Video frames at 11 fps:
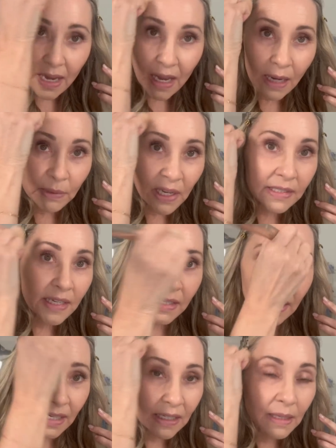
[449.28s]
I'm not
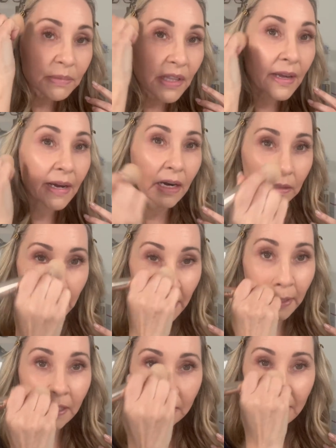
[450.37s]
taking it up to the
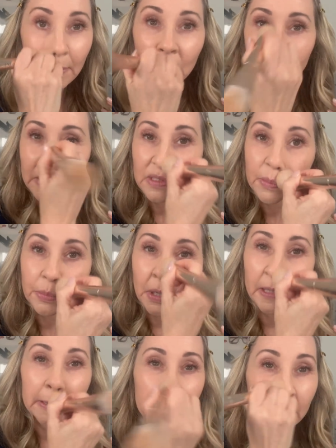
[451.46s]
hairline because I'm going to use
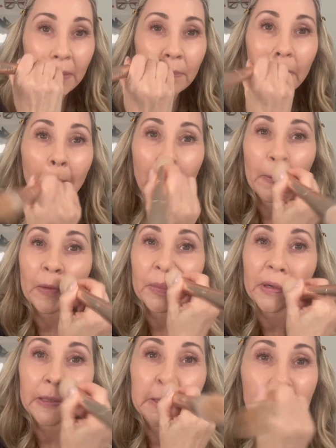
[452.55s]
bronzer up there, and the
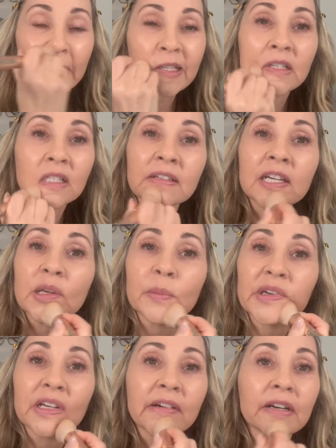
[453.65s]
bronzer has a tiny
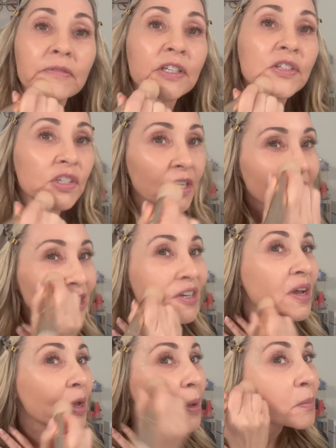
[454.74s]
bit of coverage in it,
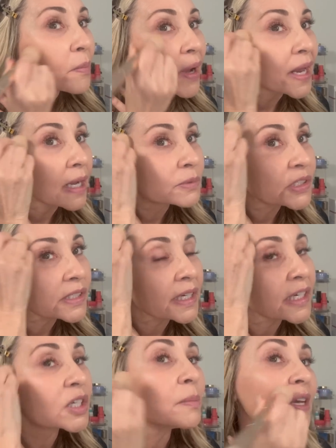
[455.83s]
but I'm just
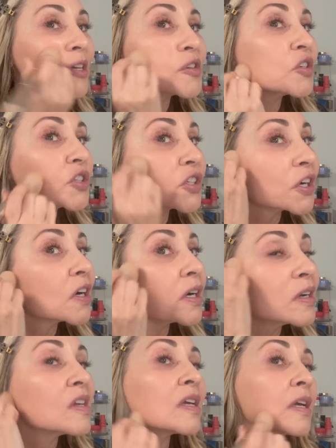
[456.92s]
kind of making sure
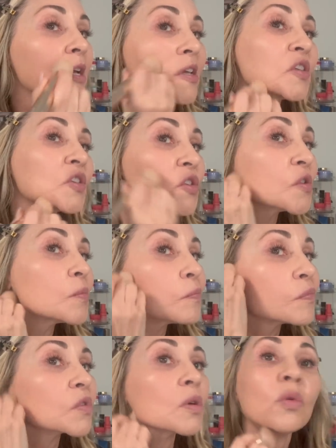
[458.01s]
it's
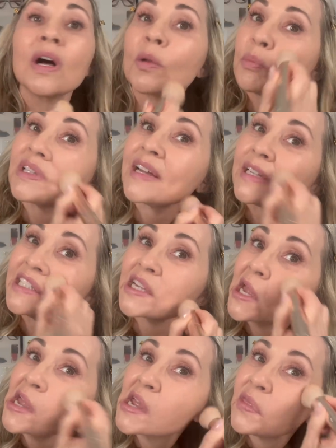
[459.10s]
well
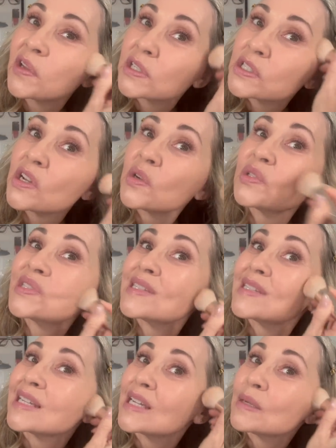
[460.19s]
blended. There's no
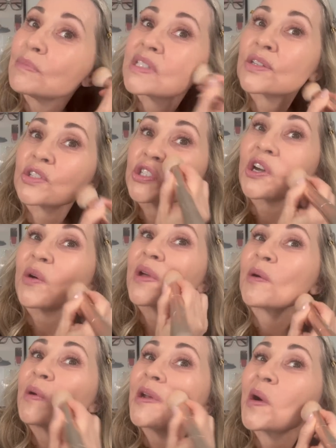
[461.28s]
seams showing.
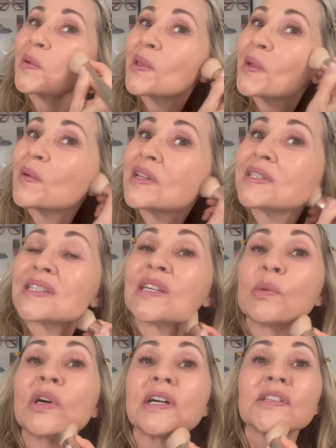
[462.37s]
We don't really want to see
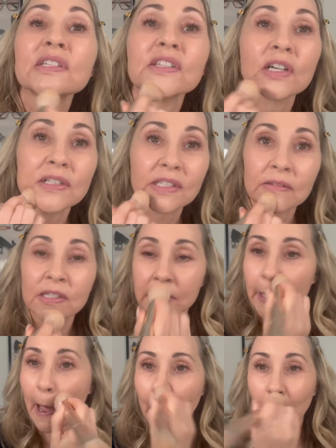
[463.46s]
where it starts and
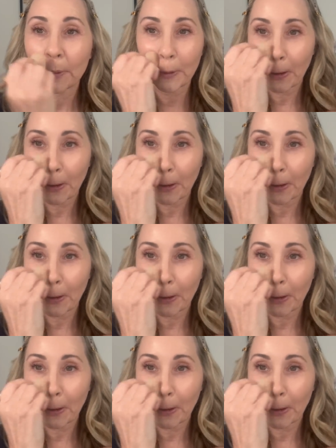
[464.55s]
stops.